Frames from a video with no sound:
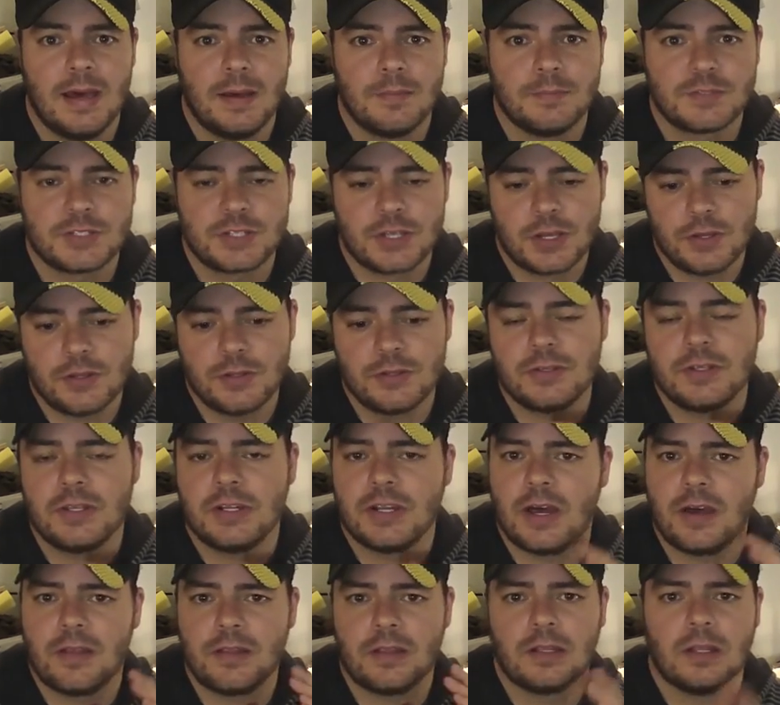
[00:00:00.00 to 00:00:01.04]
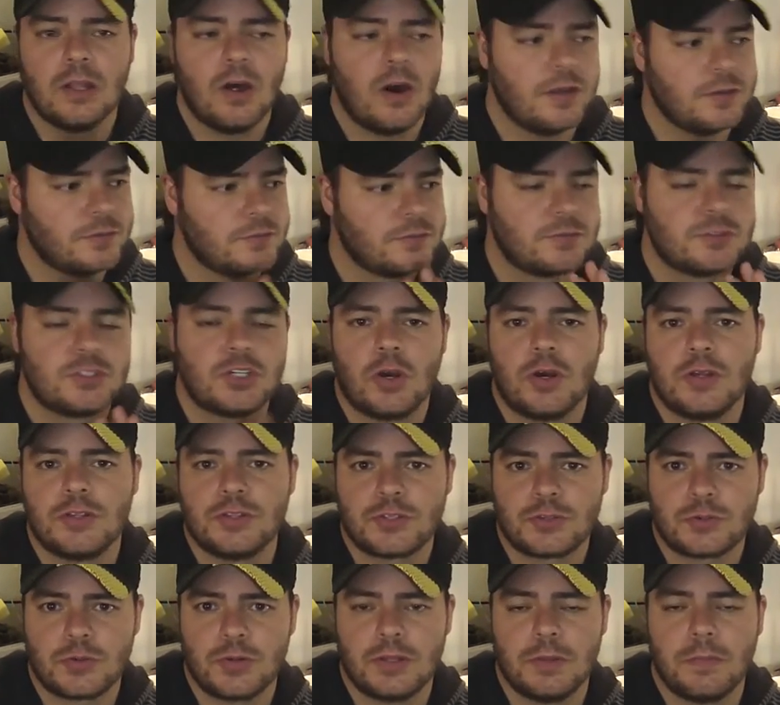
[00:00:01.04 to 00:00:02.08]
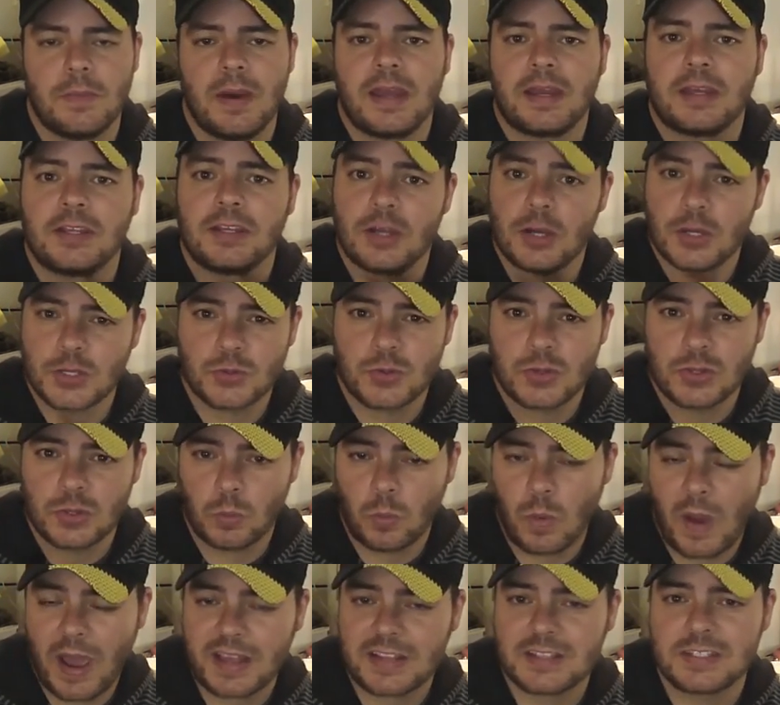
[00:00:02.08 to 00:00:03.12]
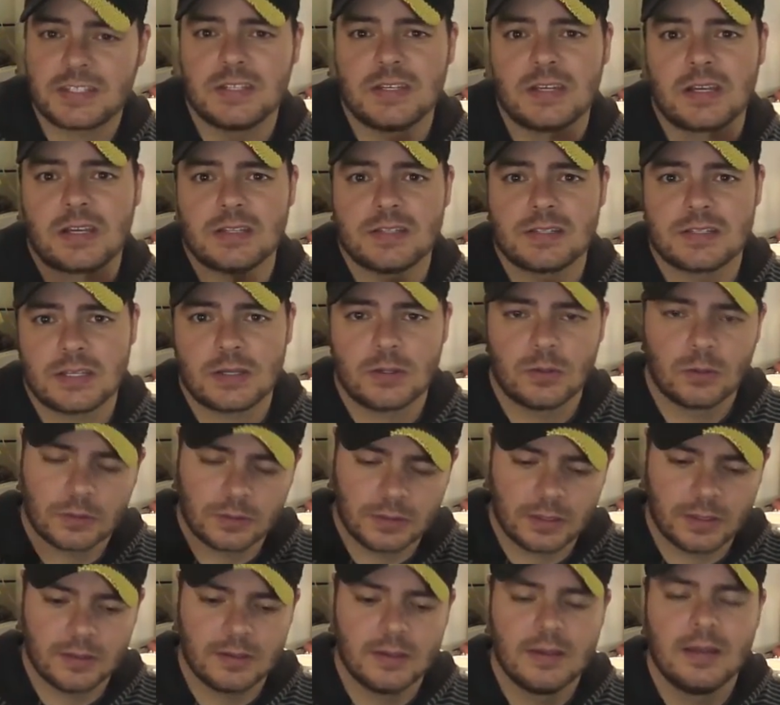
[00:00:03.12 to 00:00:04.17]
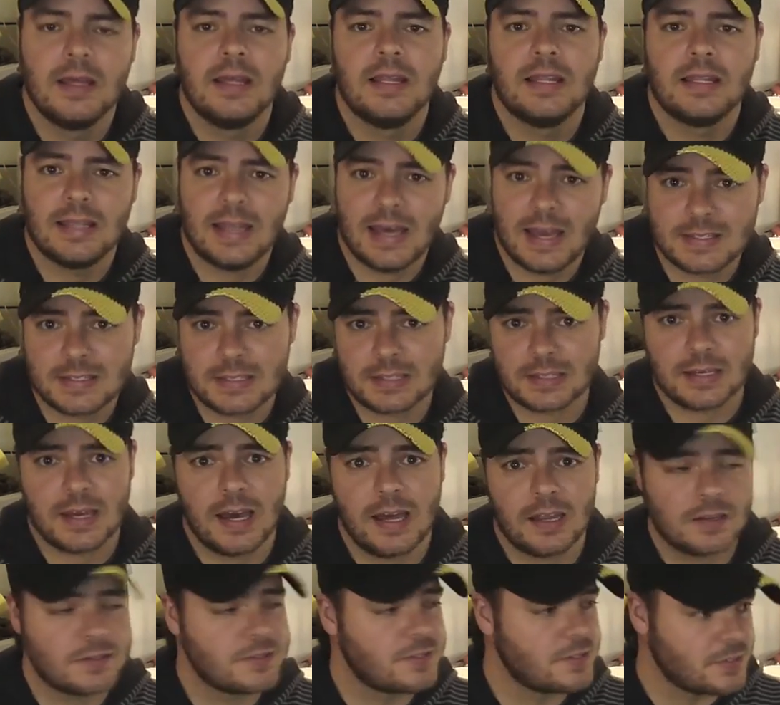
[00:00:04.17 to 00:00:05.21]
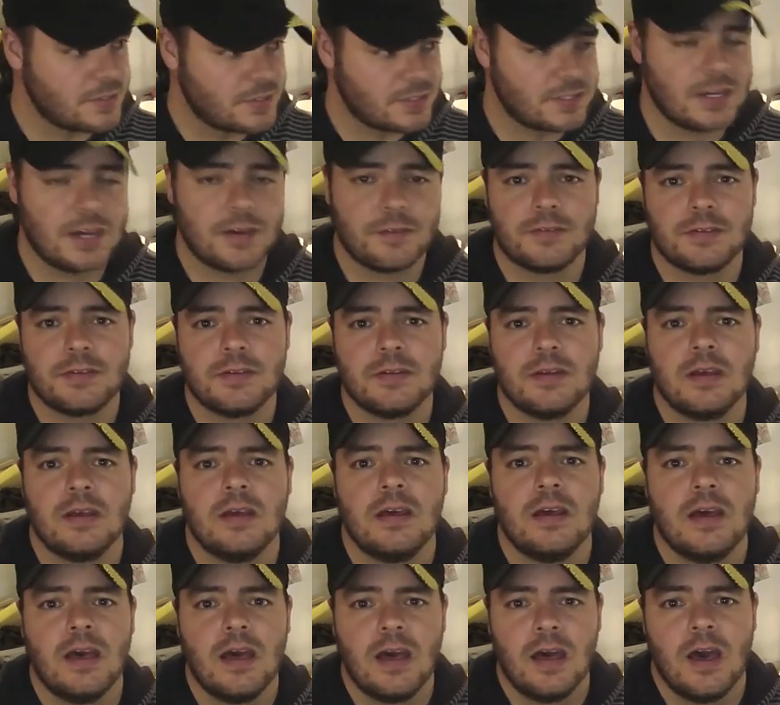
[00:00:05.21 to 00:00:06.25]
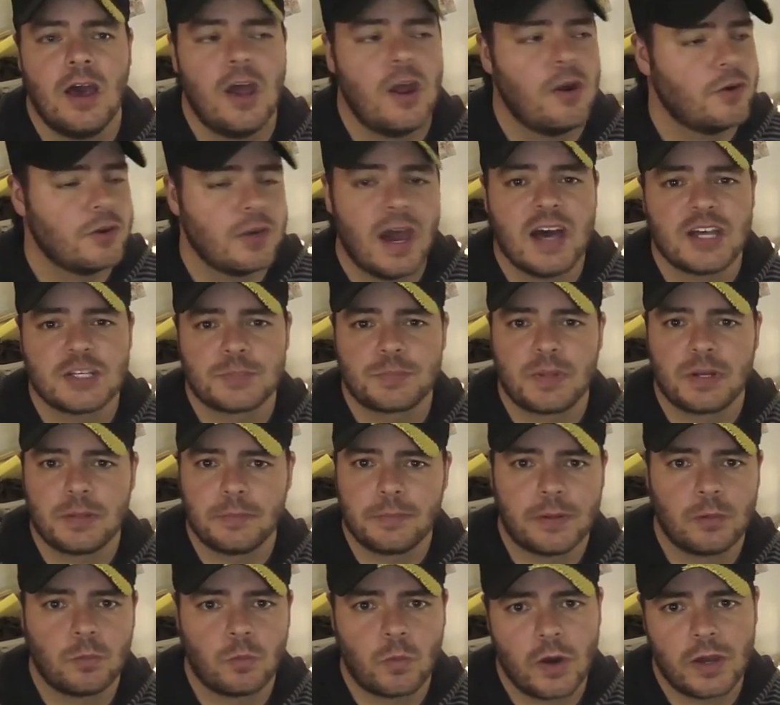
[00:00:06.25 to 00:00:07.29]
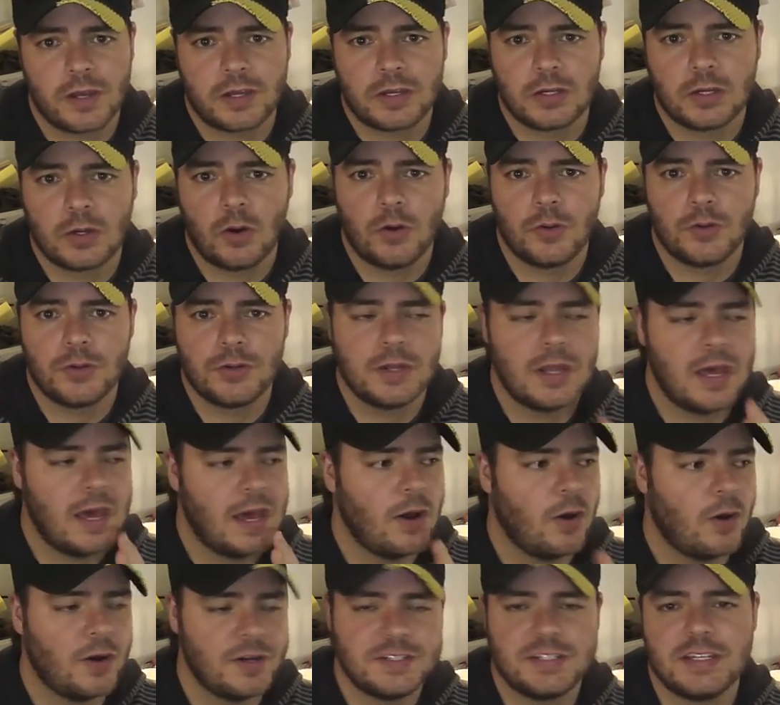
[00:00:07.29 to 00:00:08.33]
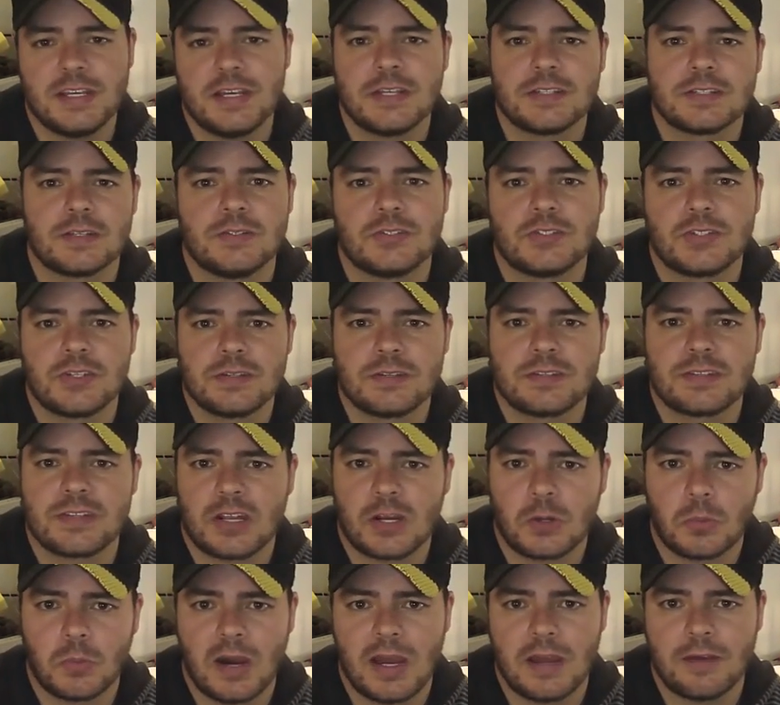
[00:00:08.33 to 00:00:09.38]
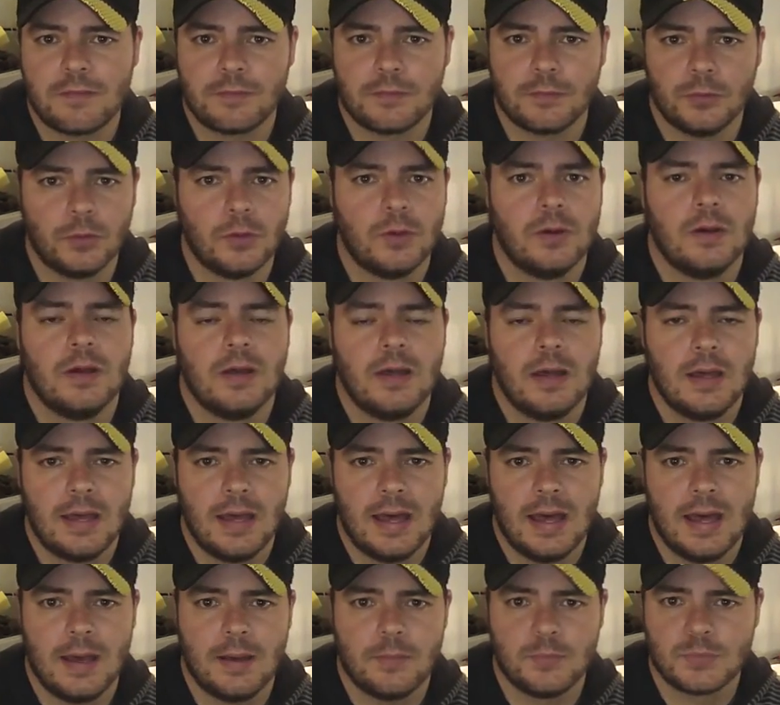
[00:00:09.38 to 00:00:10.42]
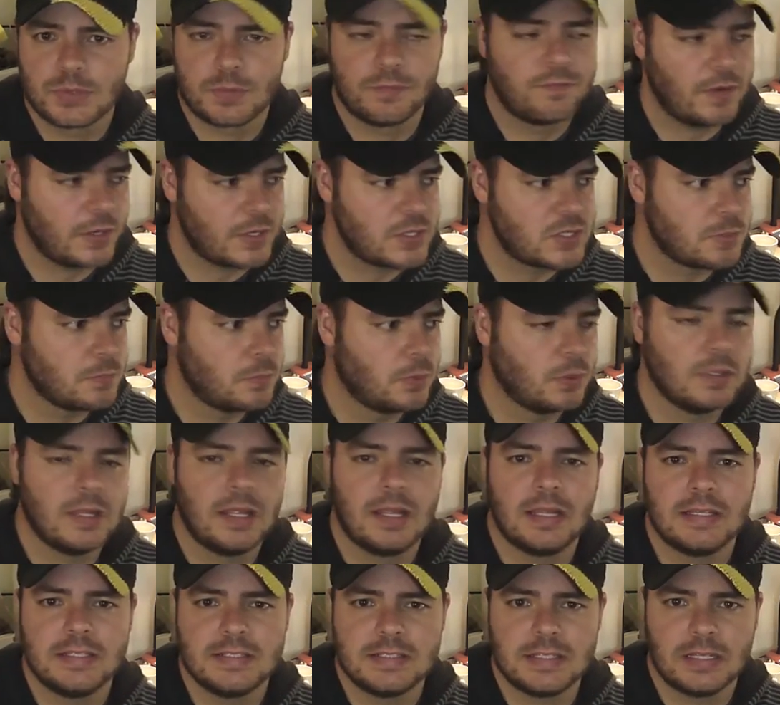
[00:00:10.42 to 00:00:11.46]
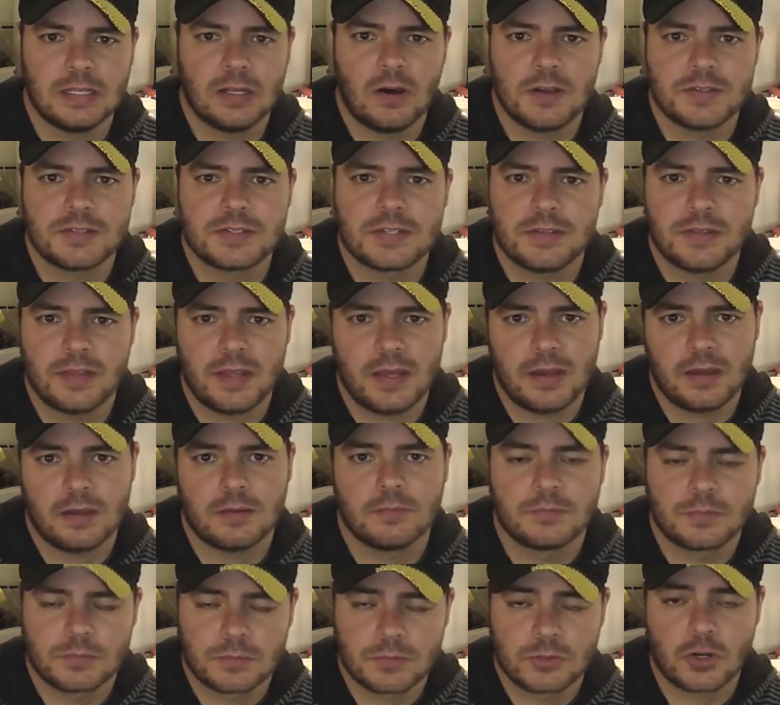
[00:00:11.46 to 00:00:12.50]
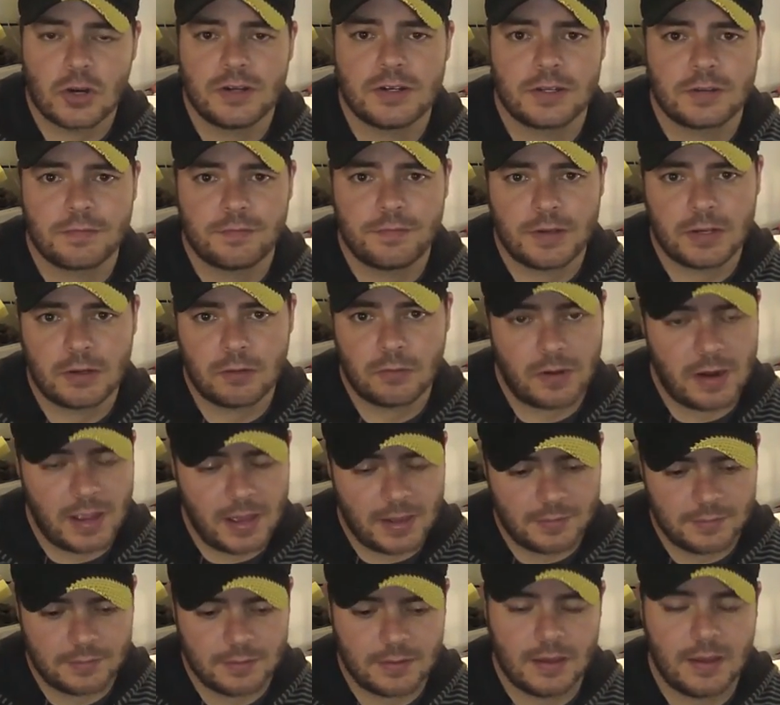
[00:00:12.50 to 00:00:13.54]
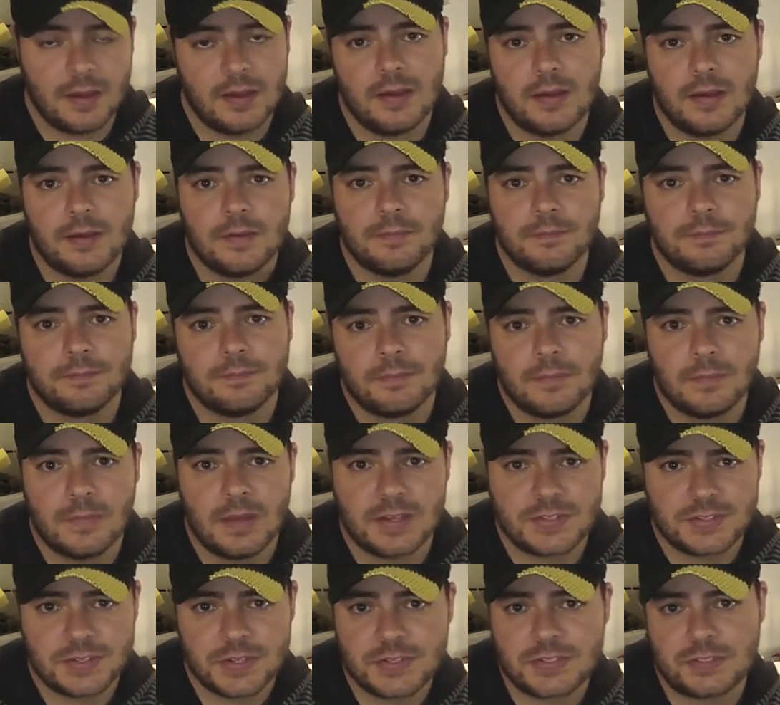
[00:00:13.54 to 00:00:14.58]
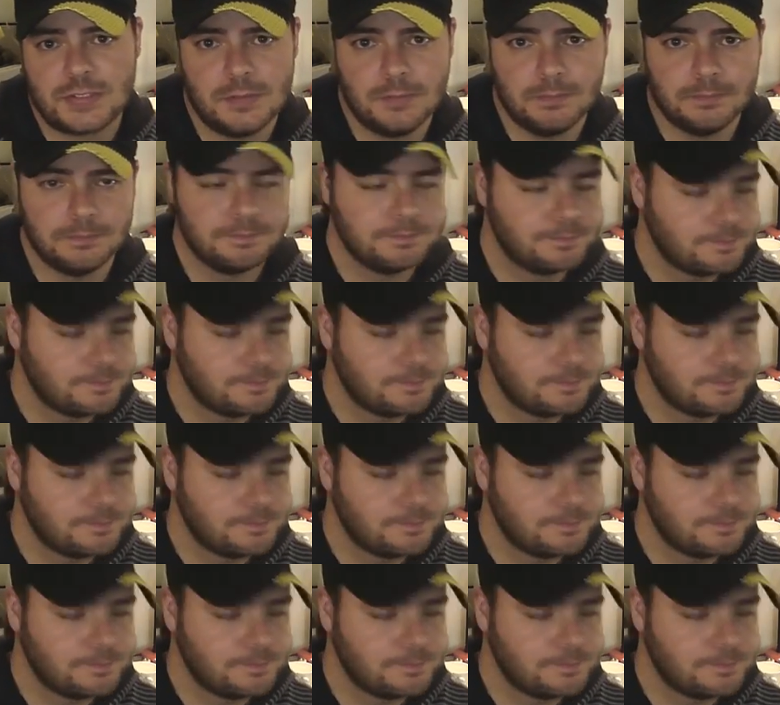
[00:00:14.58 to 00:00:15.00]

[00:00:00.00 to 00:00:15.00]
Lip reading: So, you know, the light shines through the back and goes through the wax and you can see all the layers and colours and stuff. And her and her husband have been working on ideas, and she's sent away for some flexible LED lights, and they're trying to figure out a system.